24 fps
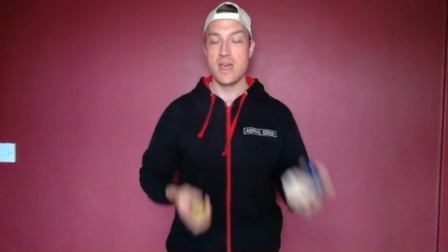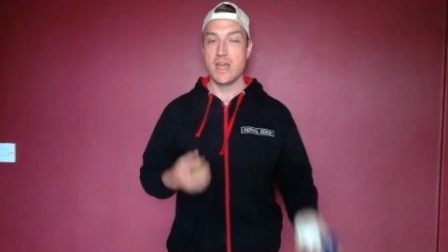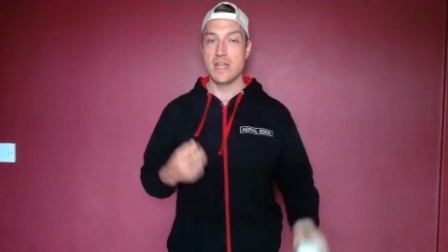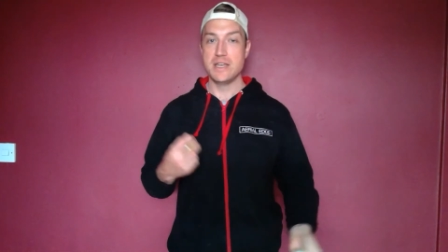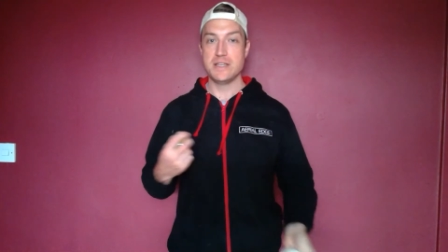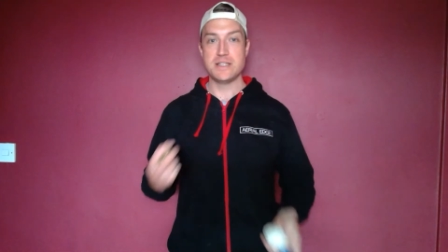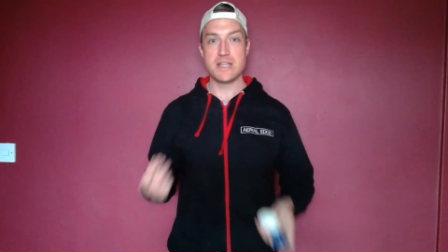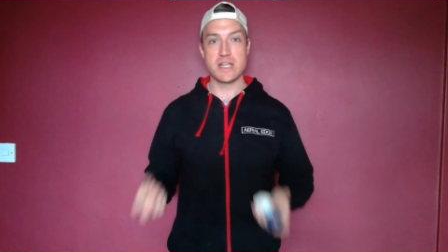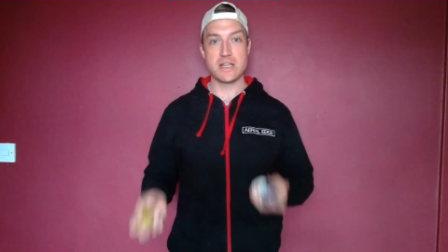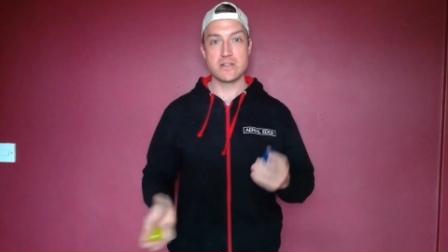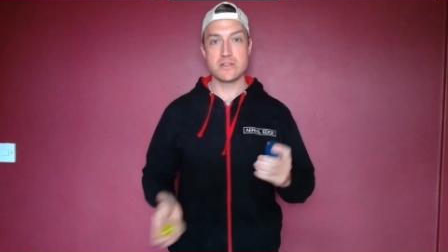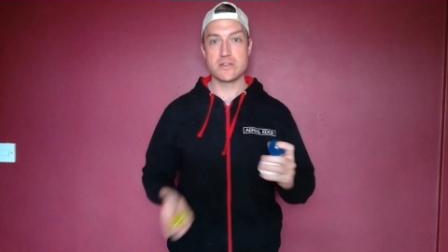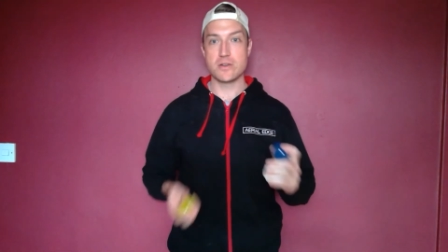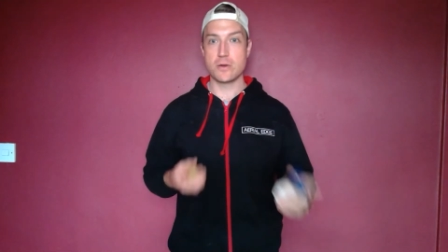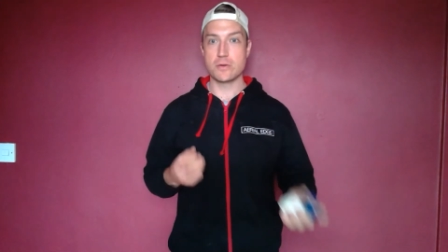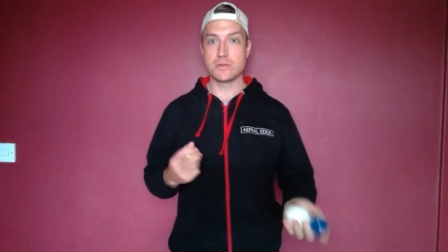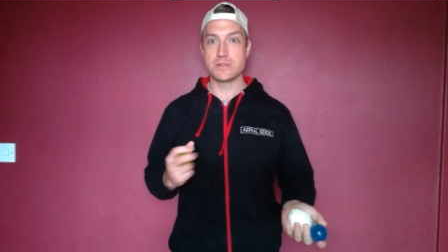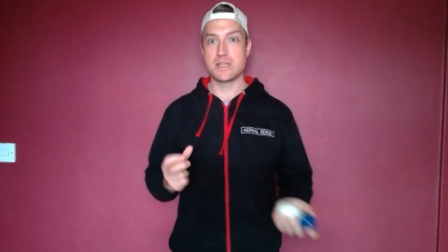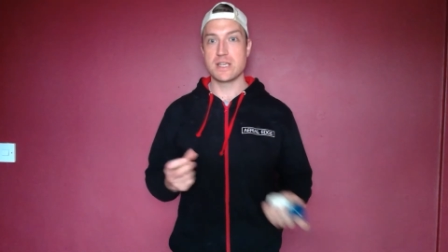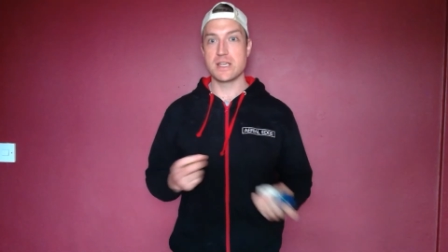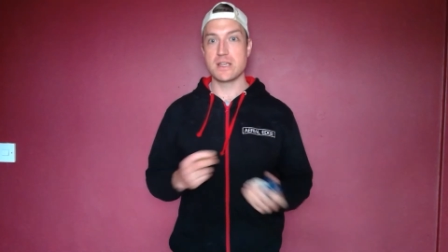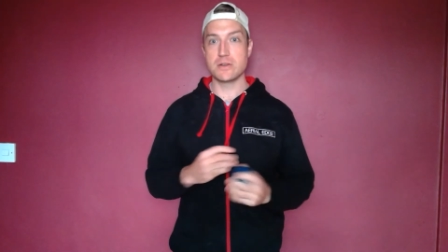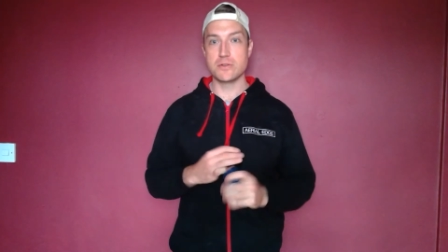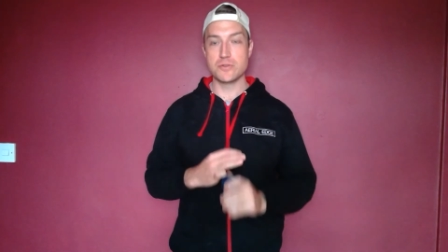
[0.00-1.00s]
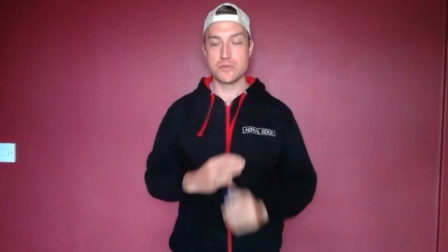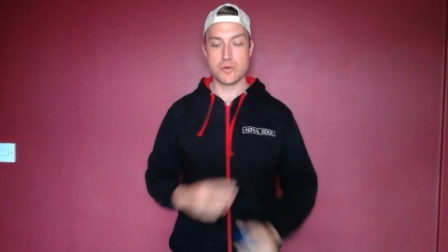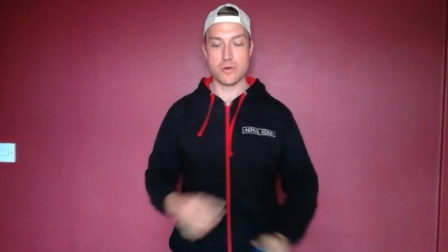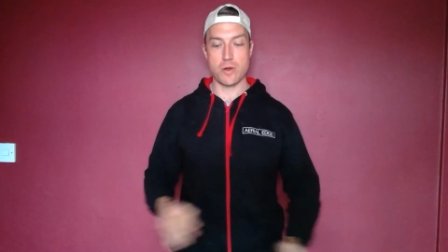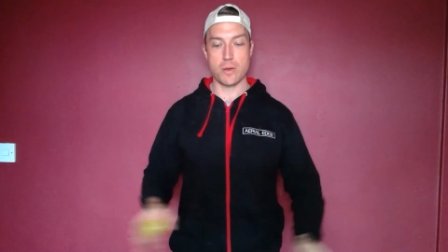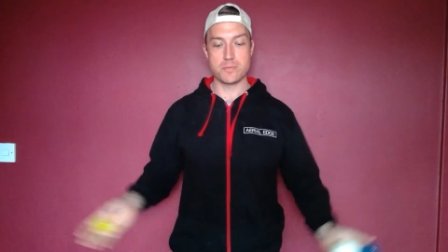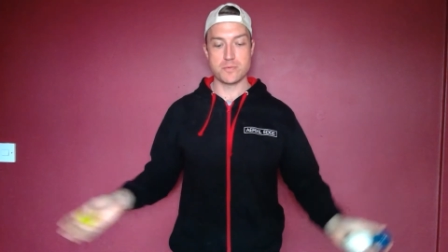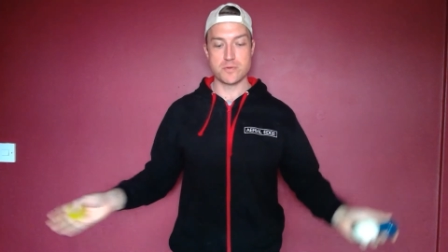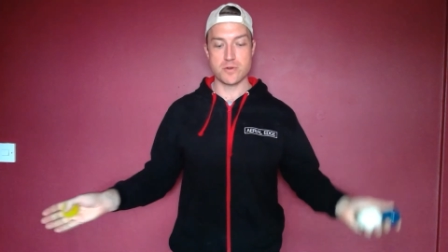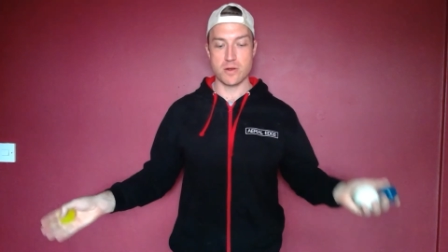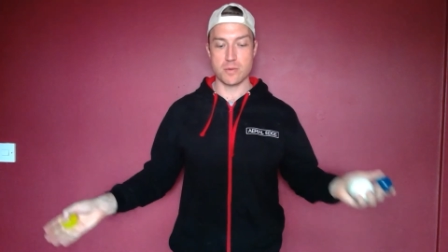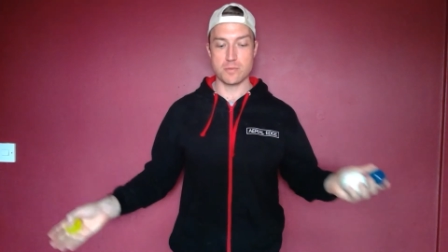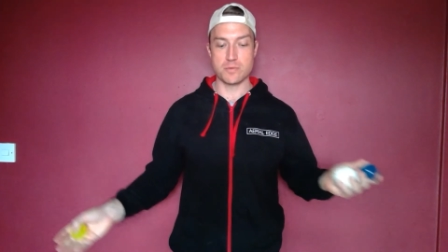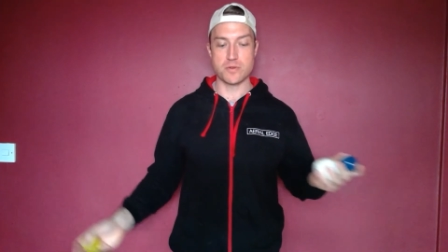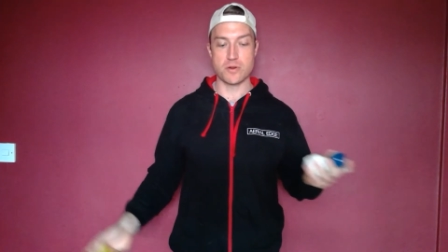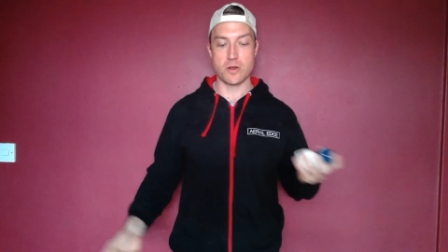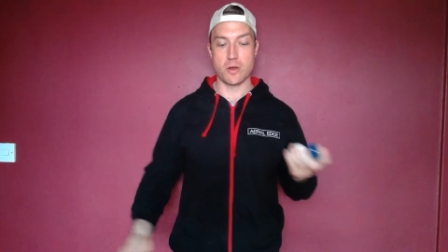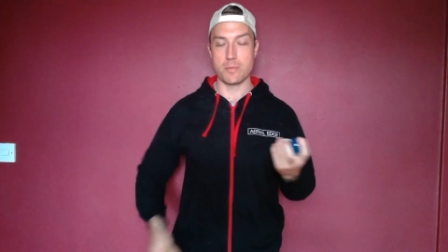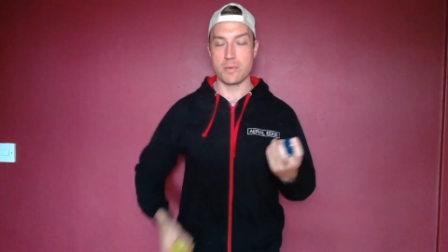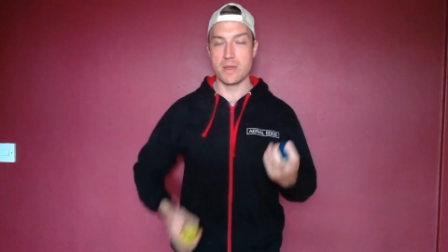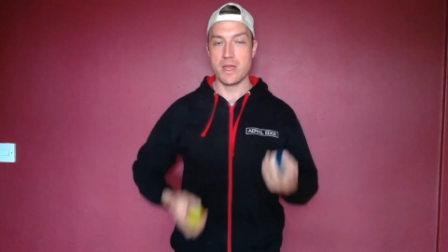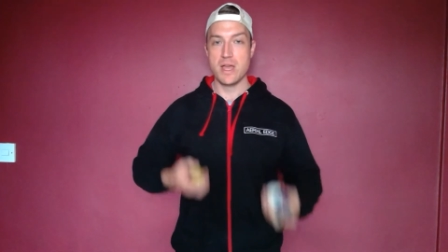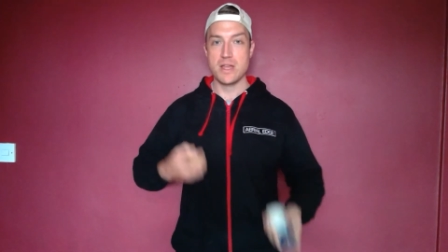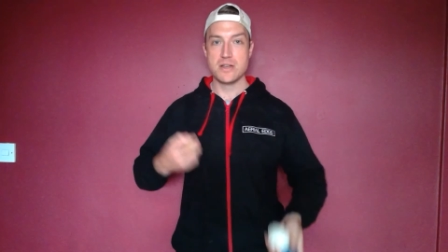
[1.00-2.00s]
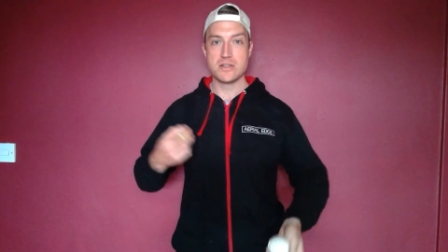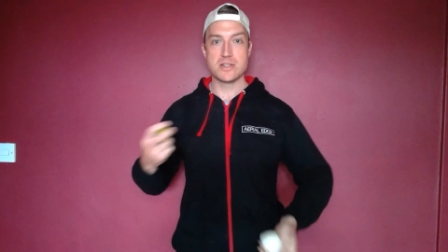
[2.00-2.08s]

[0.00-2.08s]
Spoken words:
Ding dong ding, drop drop drop.